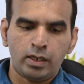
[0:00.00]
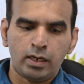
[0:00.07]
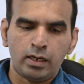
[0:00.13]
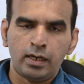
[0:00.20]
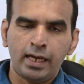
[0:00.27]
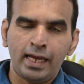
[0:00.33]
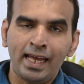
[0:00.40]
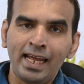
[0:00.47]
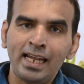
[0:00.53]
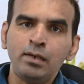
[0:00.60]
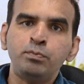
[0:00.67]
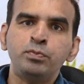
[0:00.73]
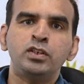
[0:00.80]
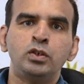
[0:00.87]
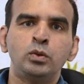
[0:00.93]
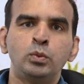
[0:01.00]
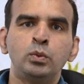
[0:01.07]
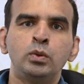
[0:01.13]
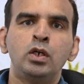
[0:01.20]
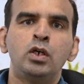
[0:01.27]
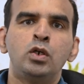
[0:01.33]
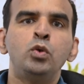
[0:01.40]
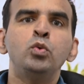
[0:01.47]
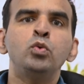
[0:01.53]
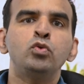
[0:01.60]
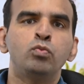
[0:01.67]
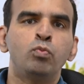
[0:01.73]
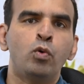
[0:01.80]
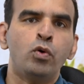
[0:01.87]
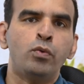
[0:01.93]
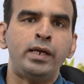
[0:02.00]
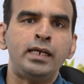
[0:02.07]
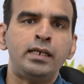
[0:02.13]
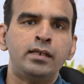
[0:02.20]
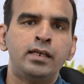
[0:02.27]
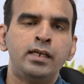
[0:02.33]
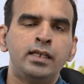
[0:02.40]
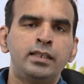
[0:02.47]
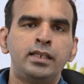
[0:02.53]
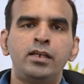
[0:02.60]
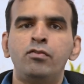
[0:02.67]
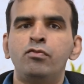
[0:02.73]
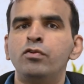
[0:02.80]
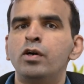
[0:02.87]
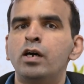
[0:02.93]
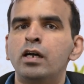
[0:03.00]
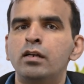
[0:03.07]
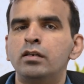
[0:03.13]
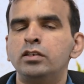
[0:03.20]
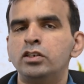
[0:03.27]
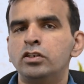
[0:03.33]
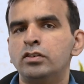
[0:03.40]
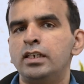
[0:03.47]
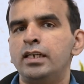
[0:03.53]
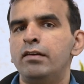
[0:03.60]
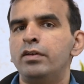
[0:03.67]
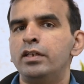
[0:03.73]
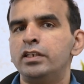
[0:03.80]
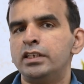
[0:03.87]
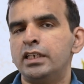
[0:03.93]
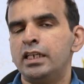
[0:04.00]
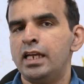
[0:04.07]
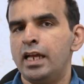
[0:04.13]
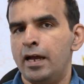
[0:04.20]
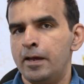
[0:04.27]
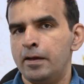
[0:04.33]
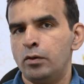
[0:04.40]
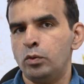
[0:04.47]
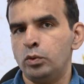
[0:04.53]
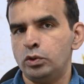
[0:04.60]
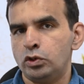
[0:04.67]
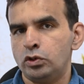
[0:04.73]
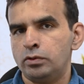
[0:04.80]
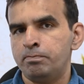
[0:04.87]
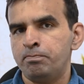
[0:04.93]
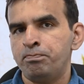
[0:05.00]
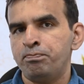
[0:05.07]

uh, helps you lose more weight than if you are just leveraging an A I coach.